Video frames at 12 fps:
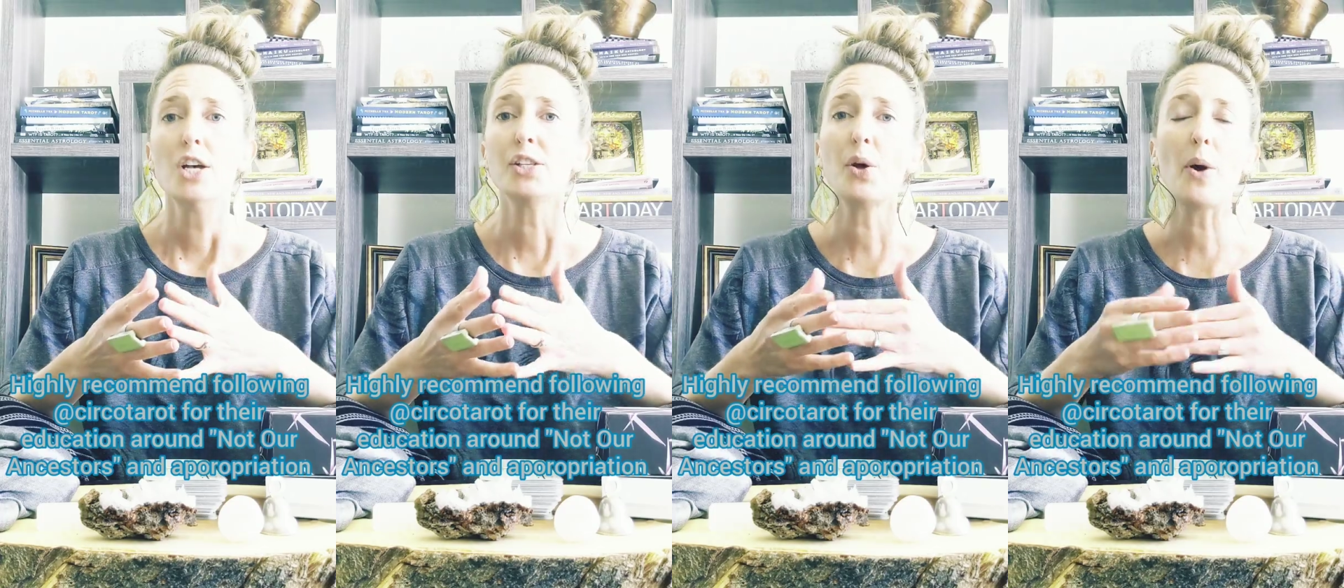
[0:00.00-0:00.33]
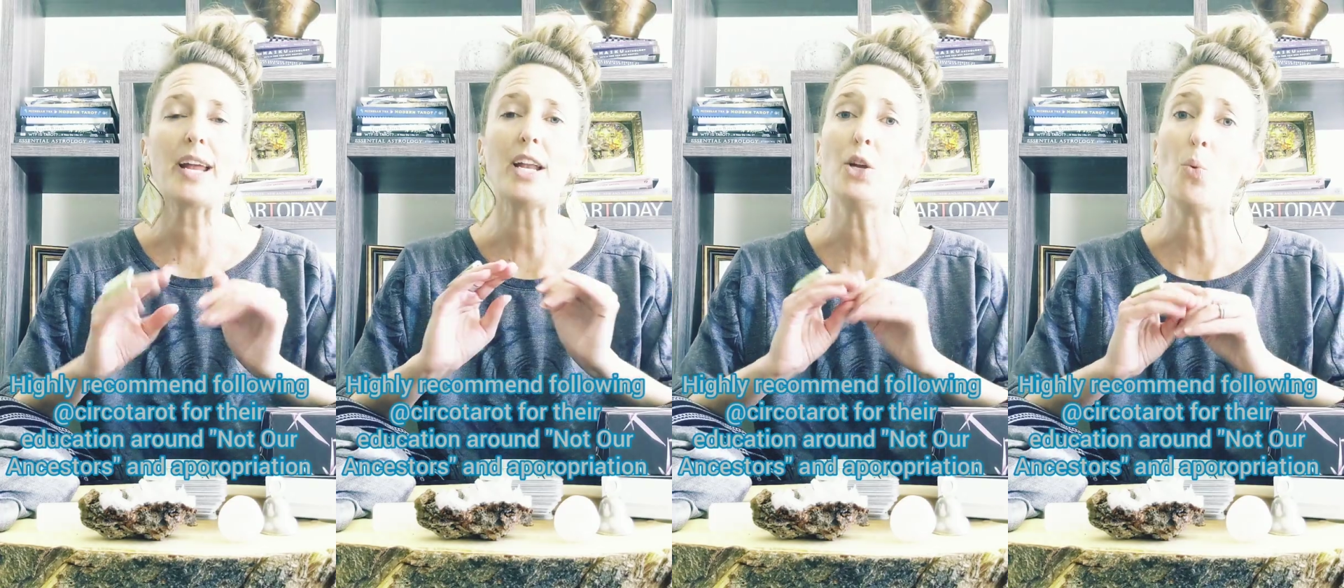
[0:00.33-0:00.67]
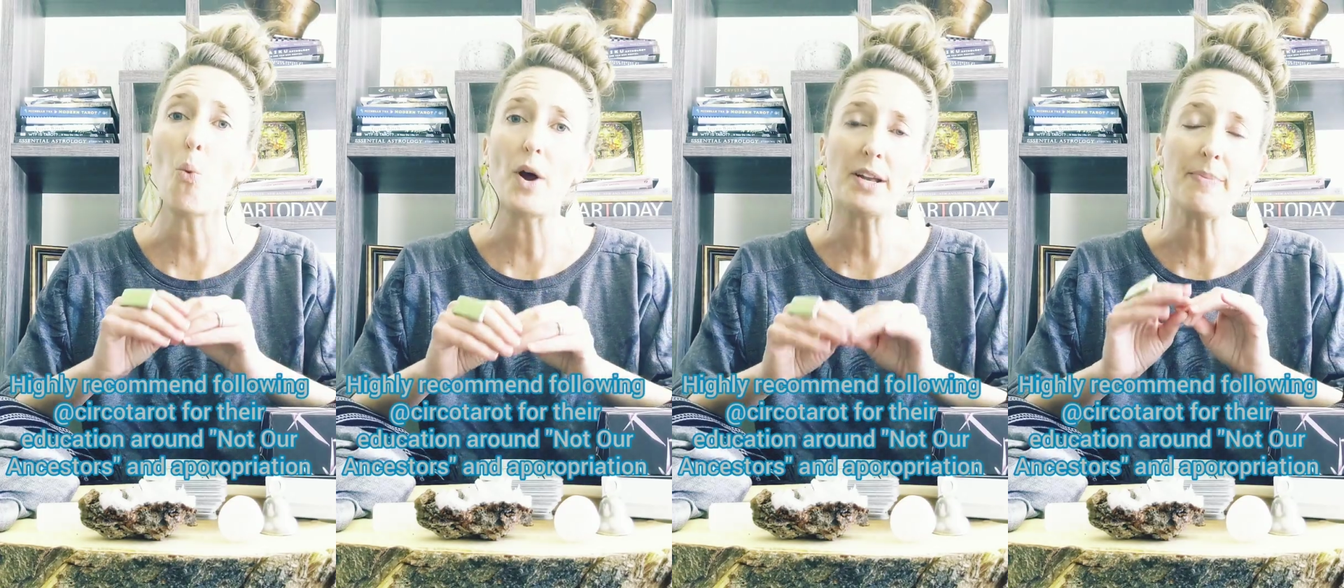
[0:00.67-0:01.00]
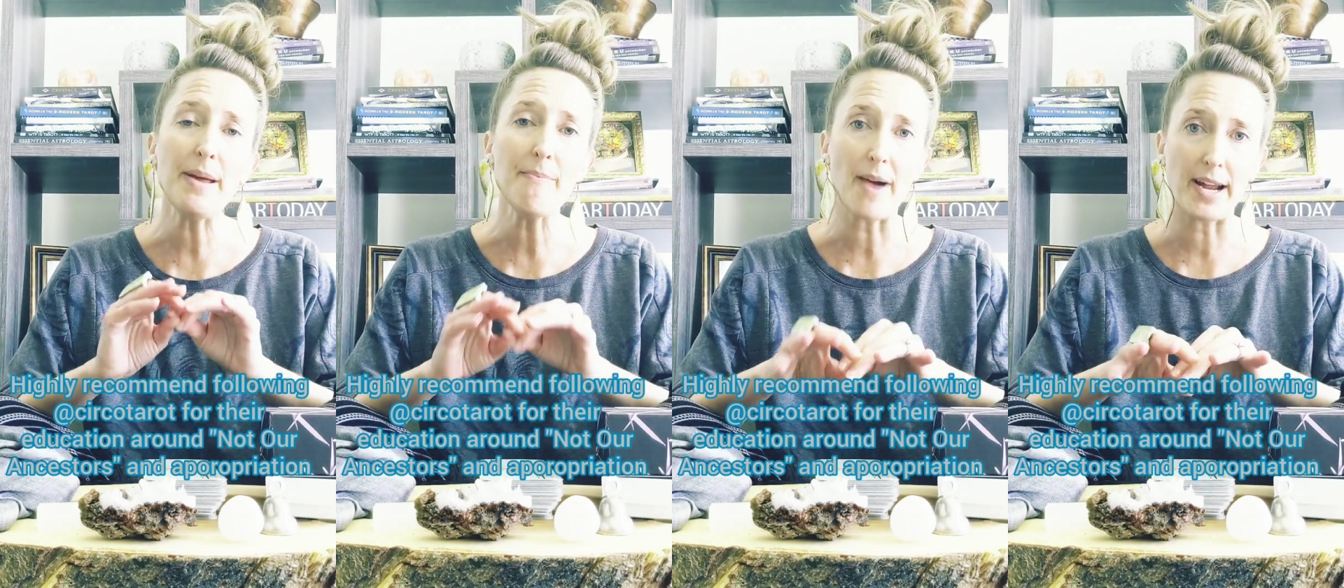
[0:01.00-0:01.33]
So again, you want to
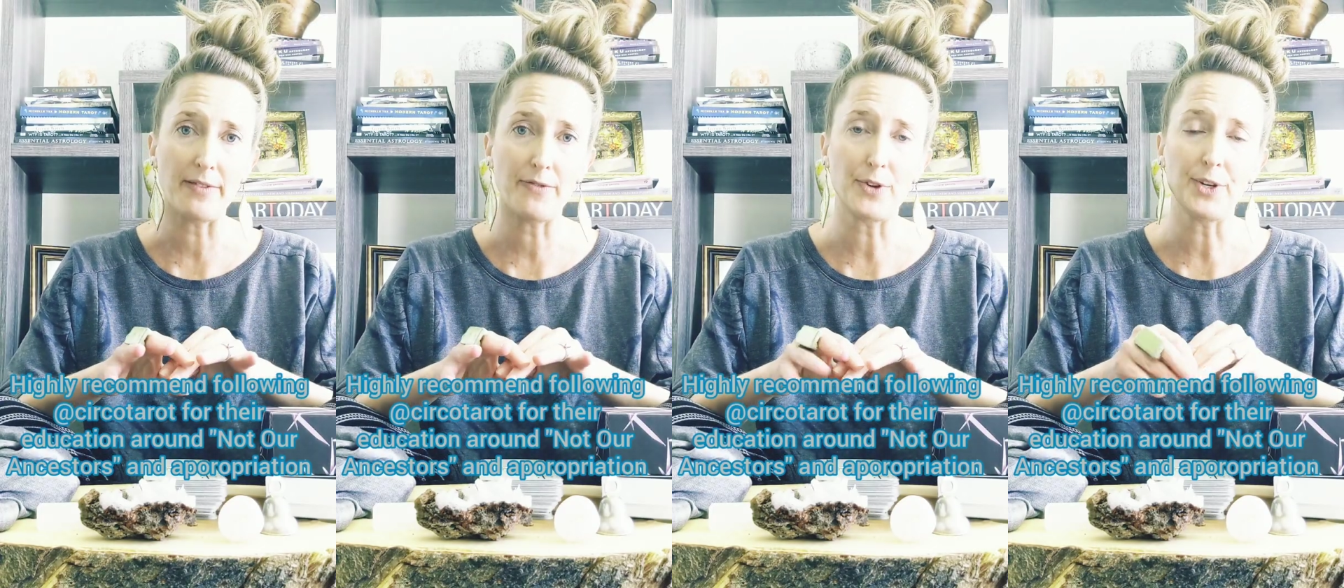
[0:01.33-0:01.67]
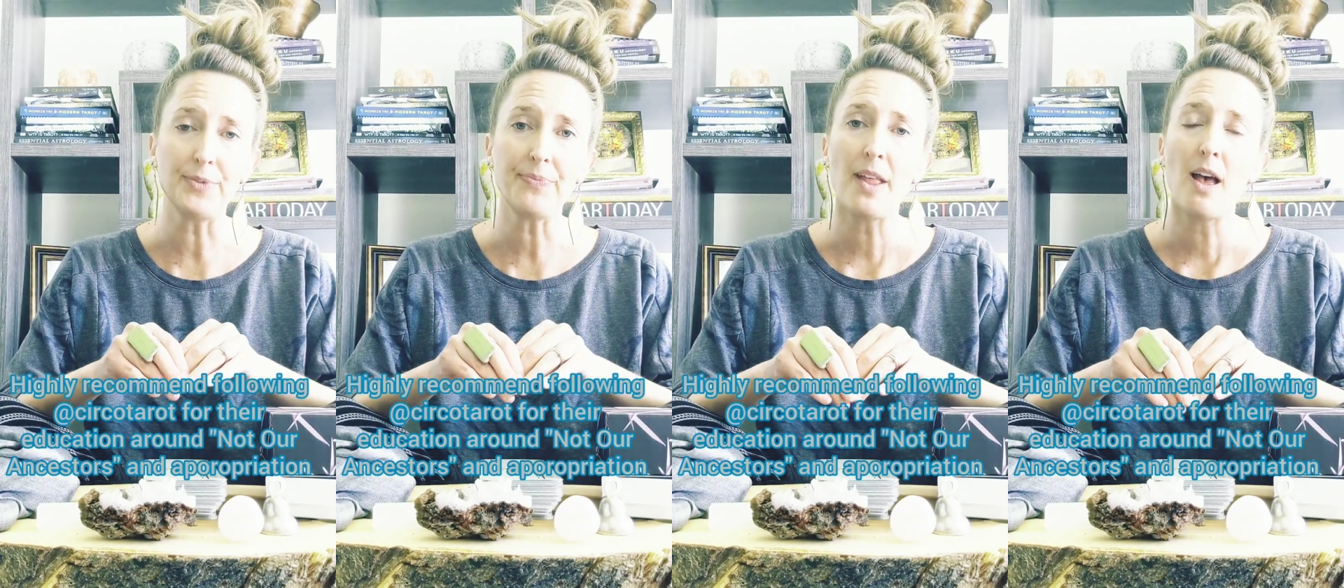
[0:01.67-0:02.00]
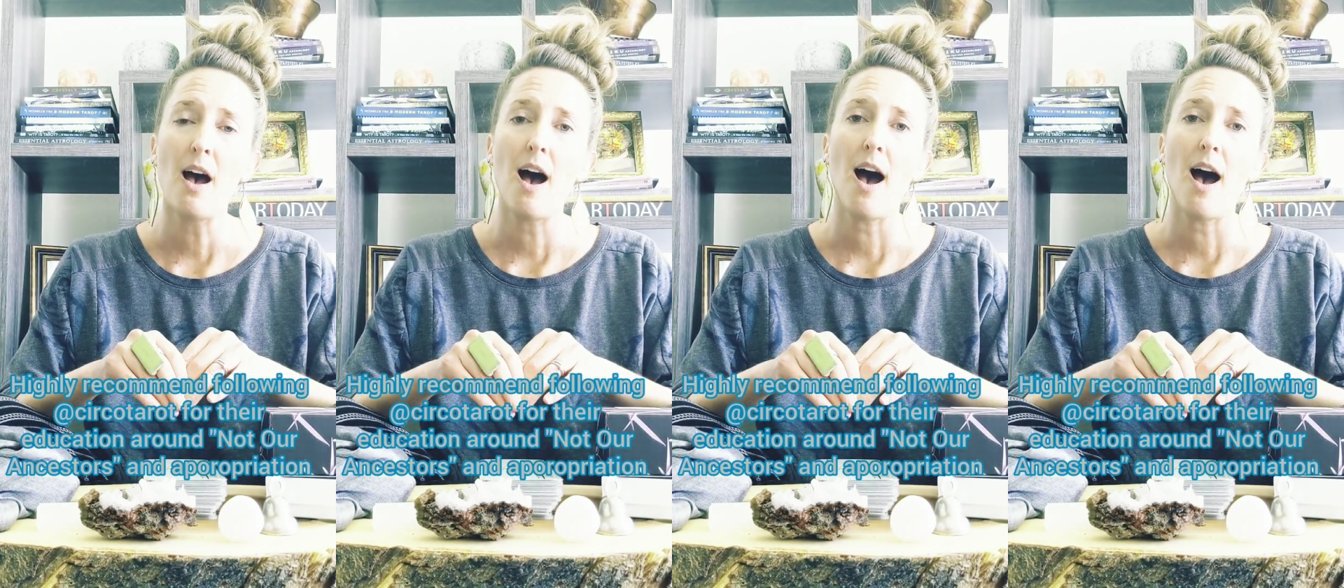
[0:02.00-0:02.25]
be mindful.